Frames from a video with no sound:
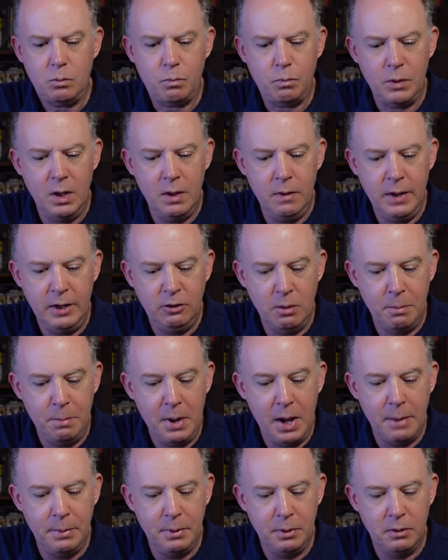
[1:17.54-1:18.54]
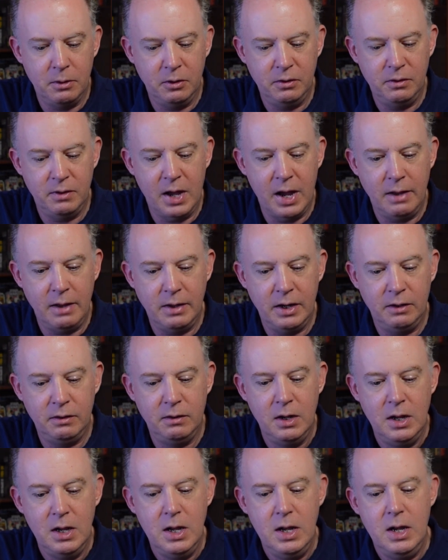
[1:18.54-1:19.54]
That's a popular stylus.
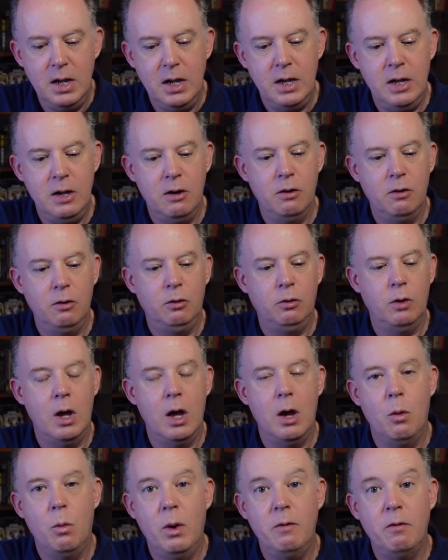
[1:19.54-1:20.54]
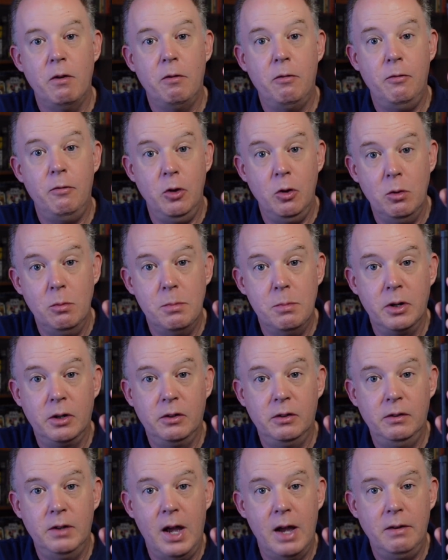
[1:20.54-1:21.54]
Here's one of a few
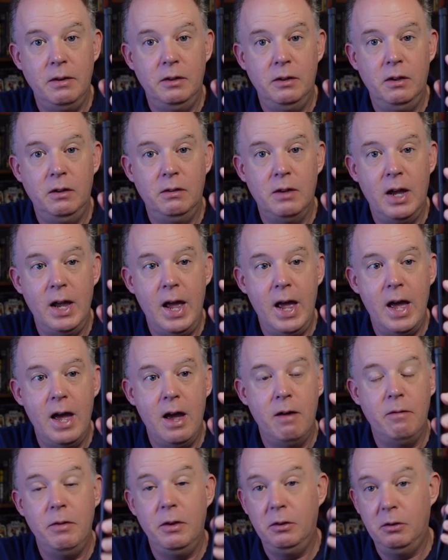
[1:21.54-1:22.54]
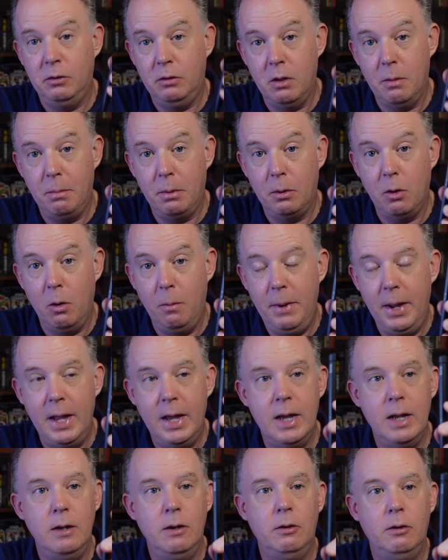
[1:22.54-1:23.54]
Boox styluses I have. This is the Pro
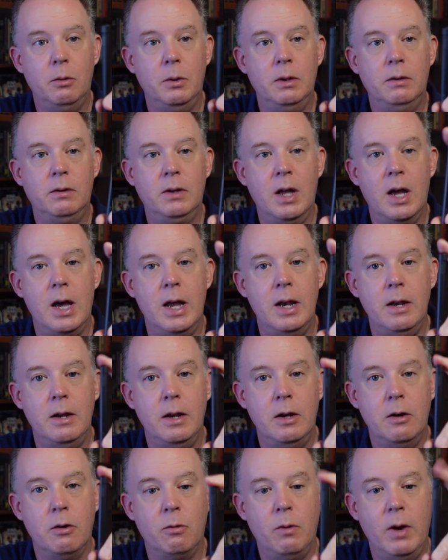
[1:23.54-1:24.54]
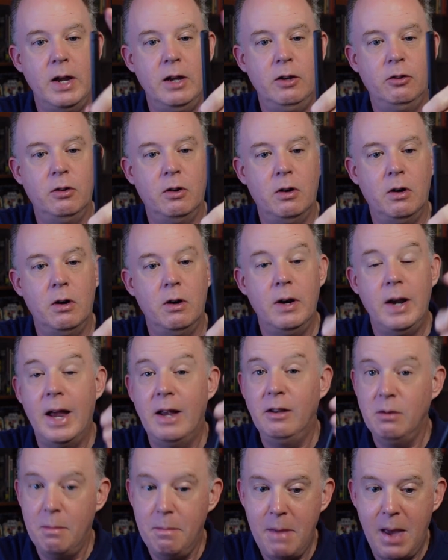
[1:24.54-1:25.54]
Pen, so it's got an eraser, it
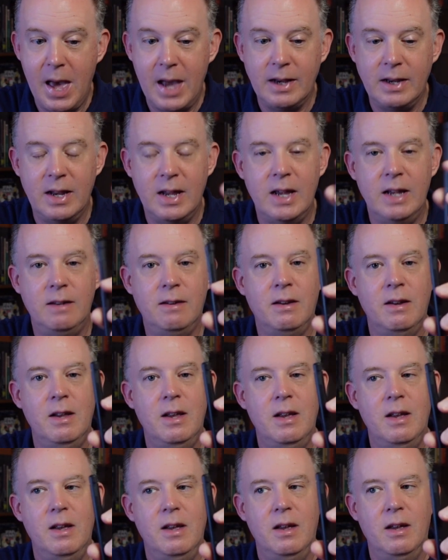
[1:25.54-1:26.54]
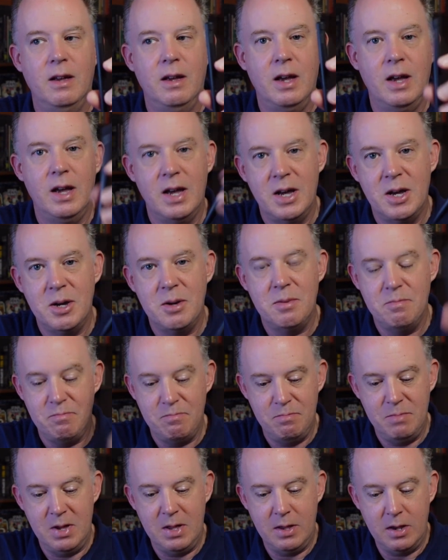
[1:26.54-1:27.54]
has a magnet, and
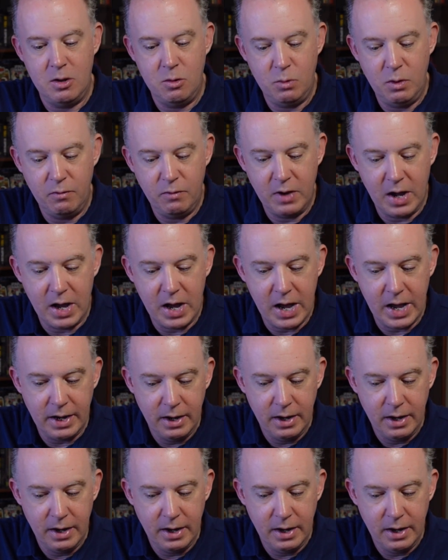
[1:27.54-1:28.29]
then we've got